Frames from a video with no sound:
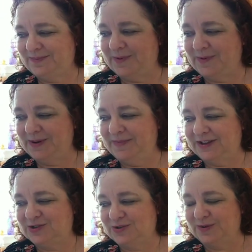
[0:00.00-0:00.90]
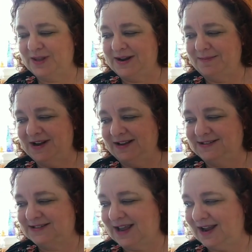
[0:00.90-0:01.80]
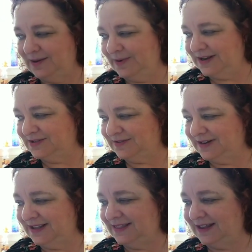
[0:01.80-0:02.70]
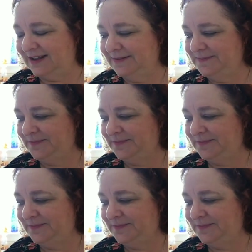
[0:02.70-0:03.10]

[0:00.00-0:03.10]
I want to make sure that I'm not sideways or anything.